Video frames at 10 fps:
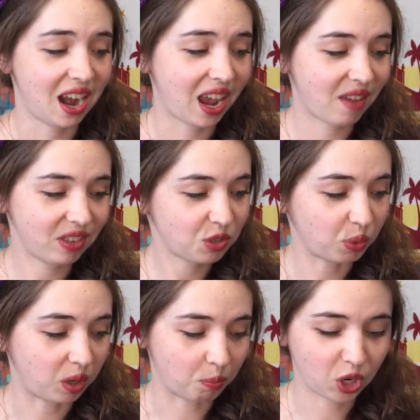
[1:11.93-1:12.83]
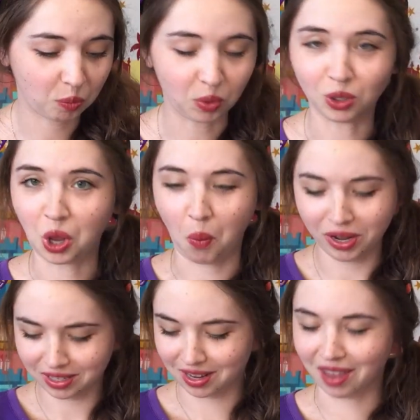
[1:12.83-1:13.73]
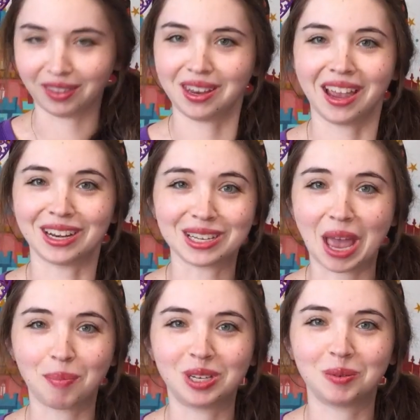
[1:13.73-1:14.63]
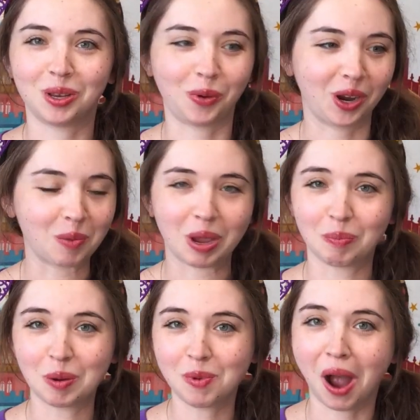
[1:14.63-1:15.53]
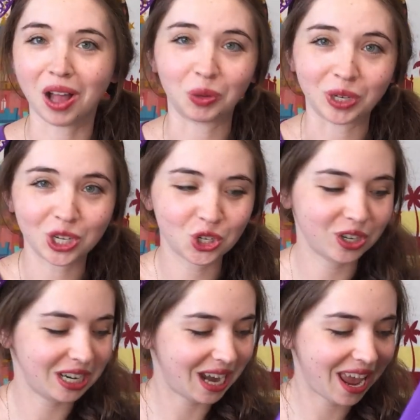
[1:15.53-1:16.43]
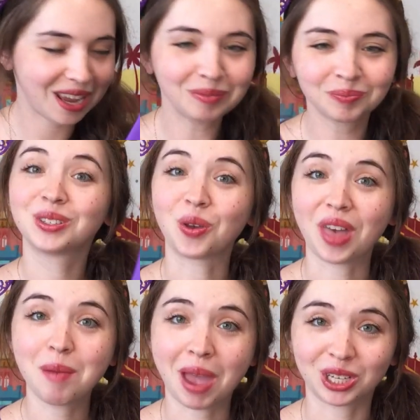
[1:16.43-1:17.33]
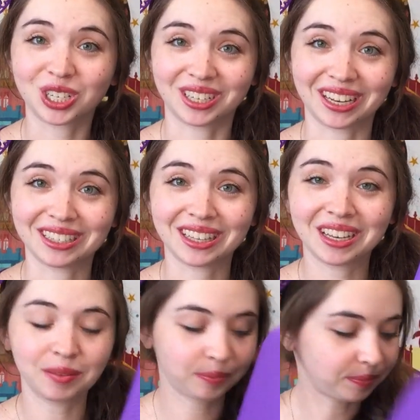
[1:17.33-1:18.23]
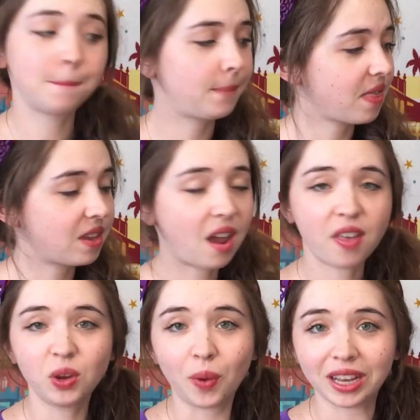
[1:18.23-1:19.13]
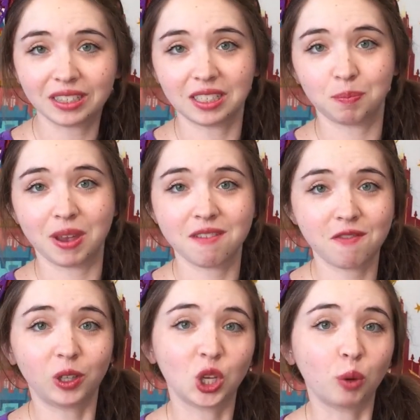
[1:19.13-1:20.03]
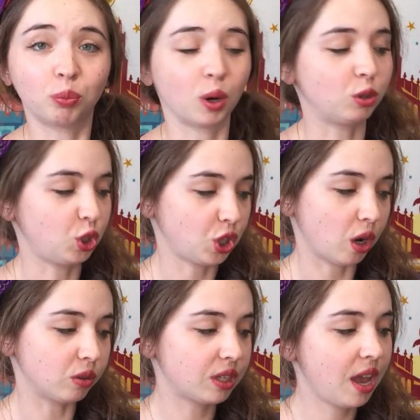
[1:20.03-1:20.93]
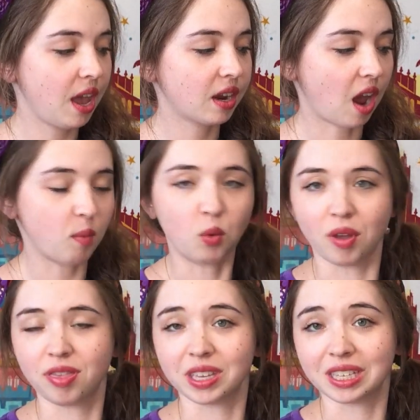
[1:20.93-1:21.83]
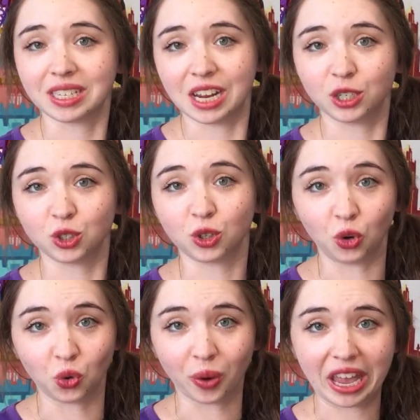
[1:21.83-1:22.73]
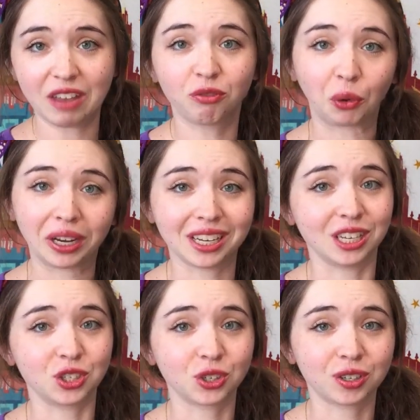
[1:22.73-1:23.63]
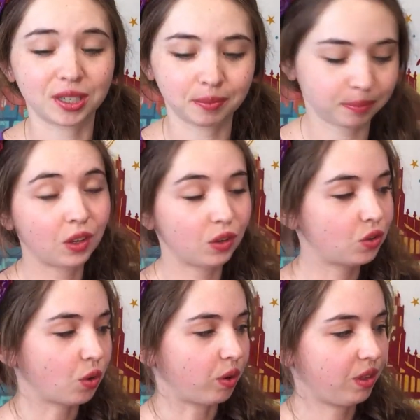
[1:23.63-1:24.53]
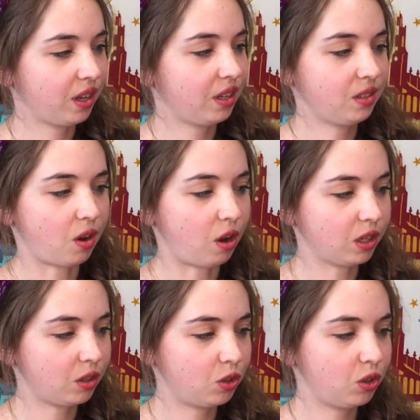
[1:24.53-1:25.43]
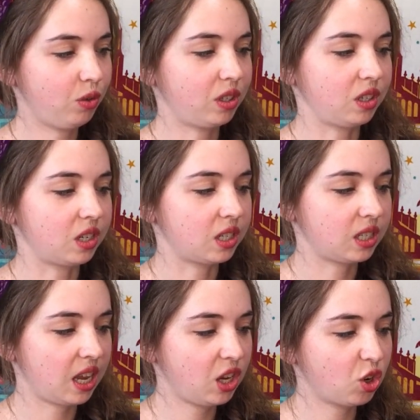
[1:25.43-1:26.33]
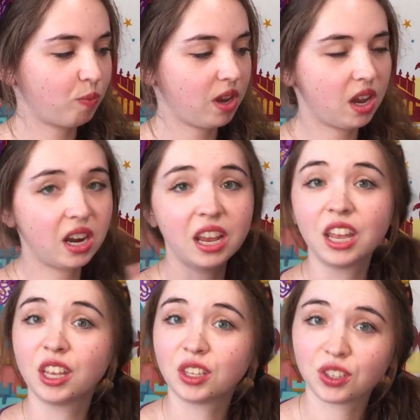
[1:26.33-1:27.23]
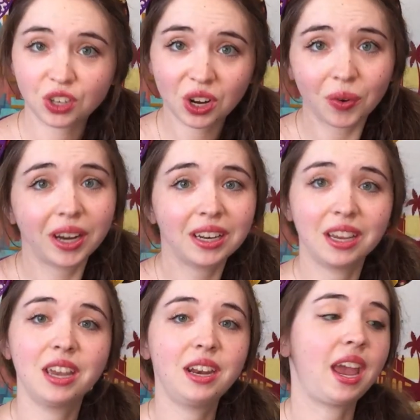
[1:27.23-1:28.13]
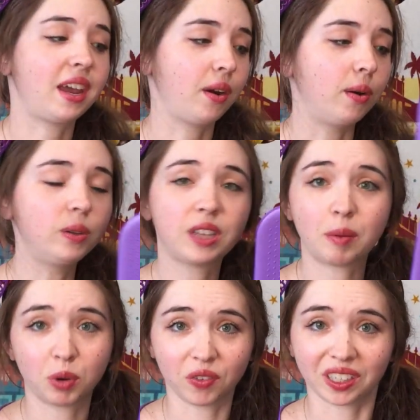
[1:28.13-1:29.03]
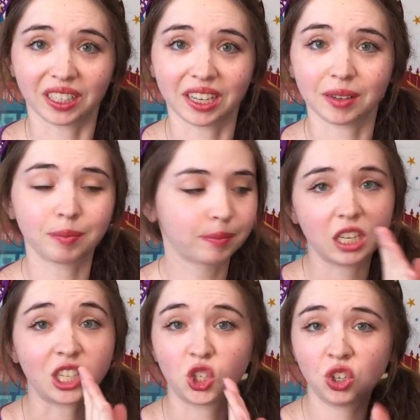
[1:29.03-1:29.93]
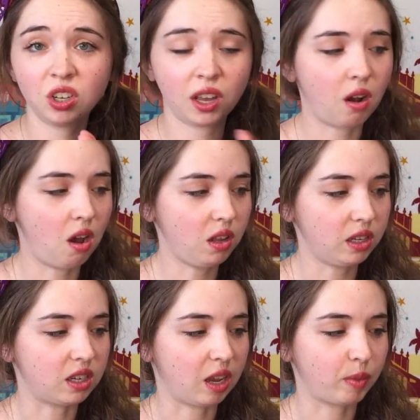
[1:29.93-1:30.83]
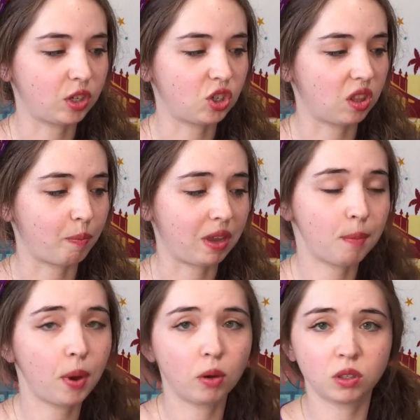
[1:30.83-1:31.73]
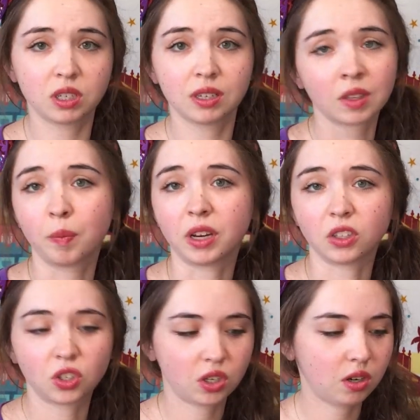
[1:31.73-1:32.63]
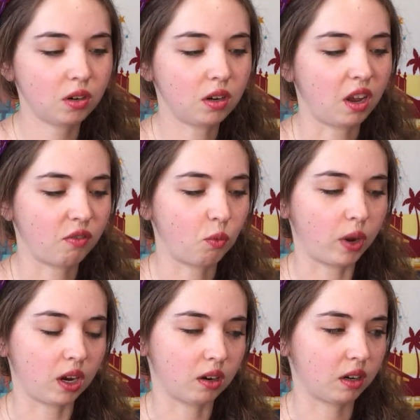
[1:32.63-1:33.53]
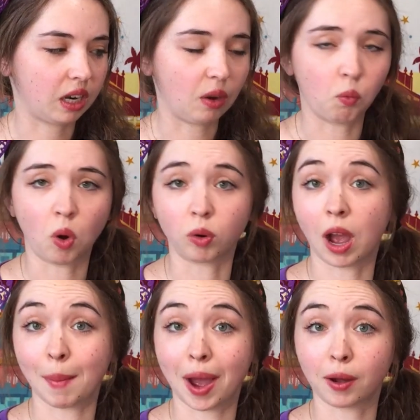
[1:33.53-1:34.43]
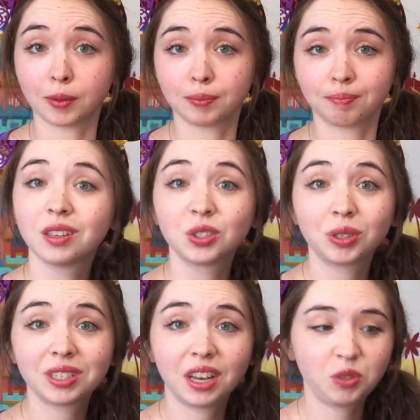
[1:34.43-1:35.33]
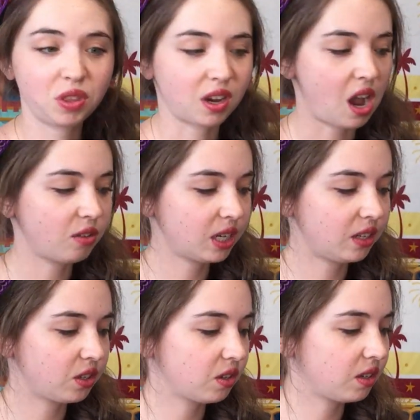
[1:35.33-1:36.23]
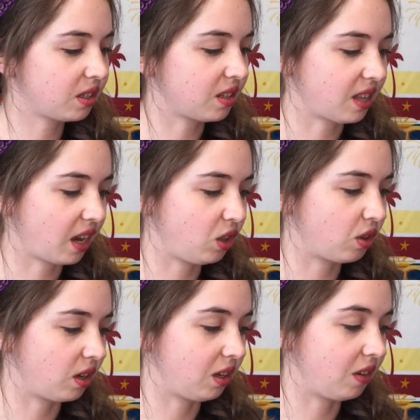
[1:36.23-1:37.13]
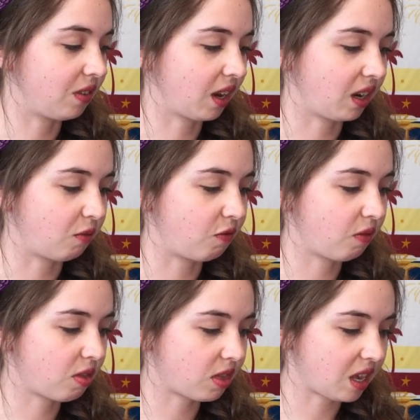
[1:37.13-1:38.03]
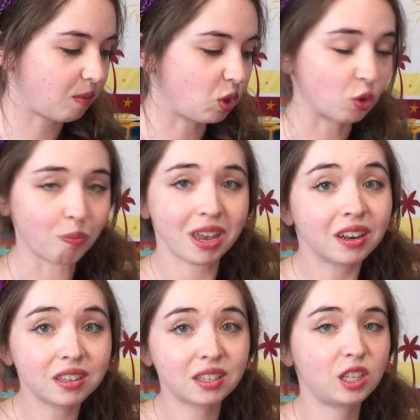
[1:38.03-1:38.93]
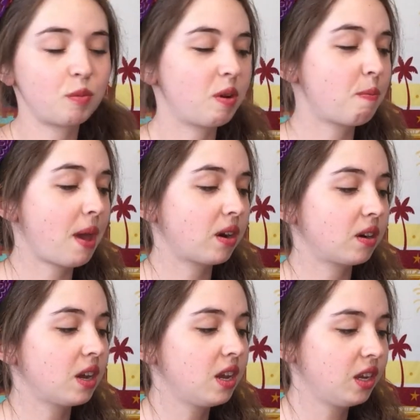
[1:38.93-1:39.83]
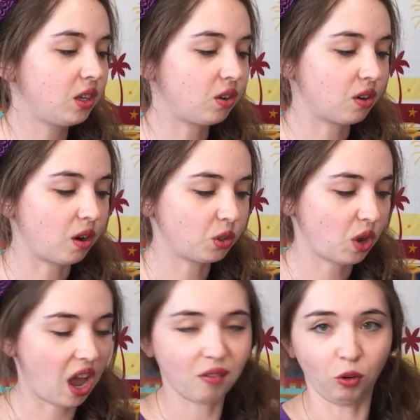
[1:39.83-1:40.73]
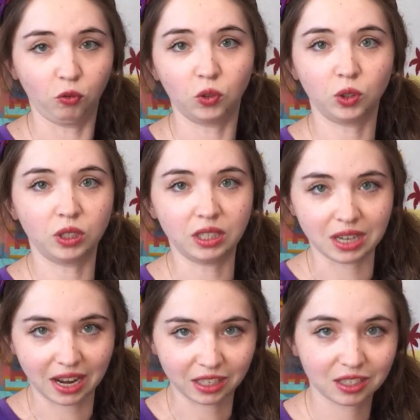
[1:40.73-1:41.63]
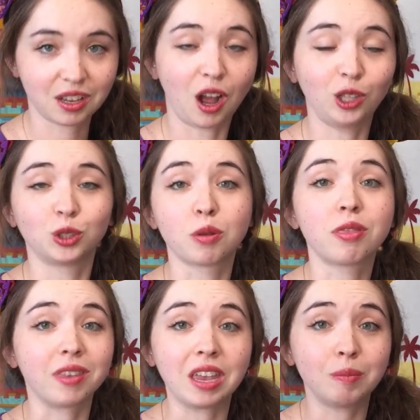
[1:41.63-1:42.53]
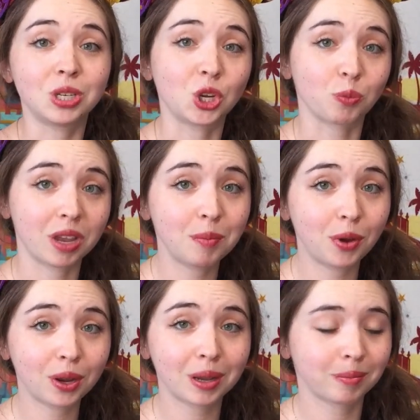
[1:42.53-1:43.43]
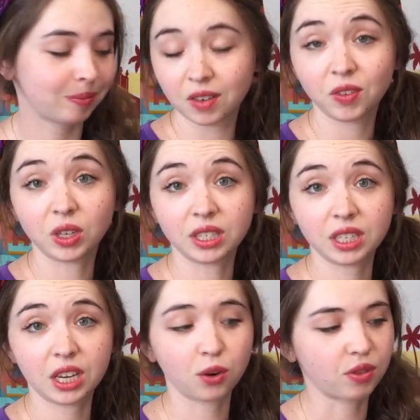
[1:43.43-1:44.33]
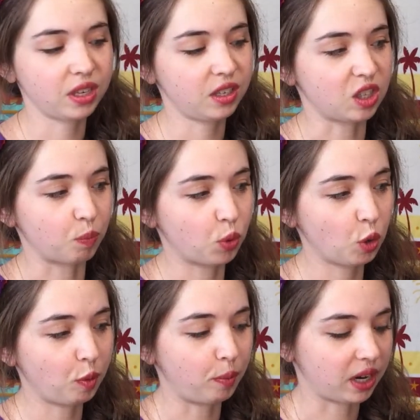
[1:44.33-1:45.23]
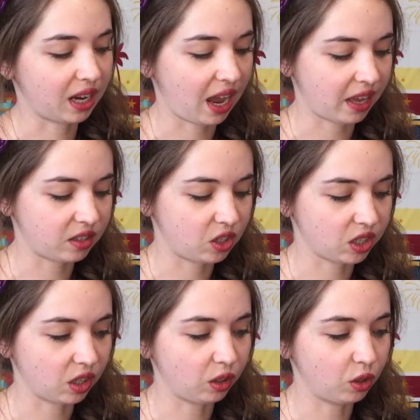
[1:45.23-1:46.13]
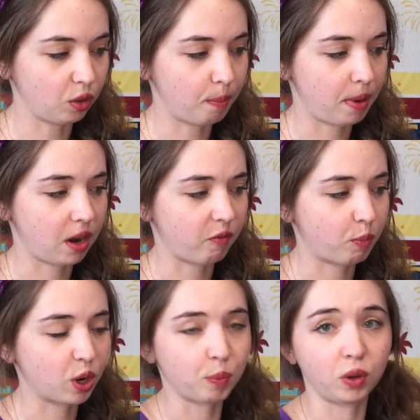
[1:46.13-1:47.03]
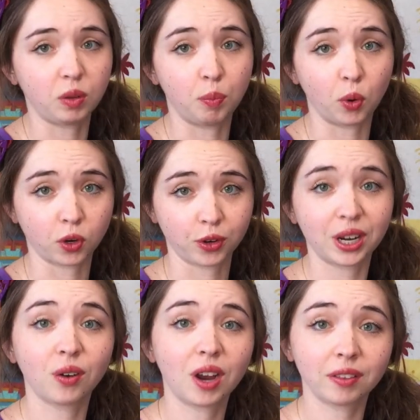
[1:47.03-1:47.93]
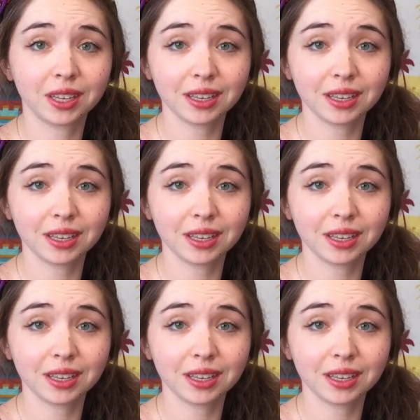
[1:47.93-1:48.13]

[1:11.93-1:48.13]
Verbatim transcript: and I have this one in purple. Coincidentally, I just happen to be wearing my purple Halloween shirt today, so that matches nicely. But then otherwise, these Pinfolio Pro shows come with the standard gray front insert. So with these, all you do is you just take your pin, stick it right in, and it holds on perfectly. It shouldn't at all damage the pin post, but it's secure enough where it won't come out. So what's nice with the colored inserts is that you can even kind of theme your pins a little bit better. You can also have a full, nice colored theme to your pin book. You can see here, this is the purple book. It has just a little bit of purple bordering around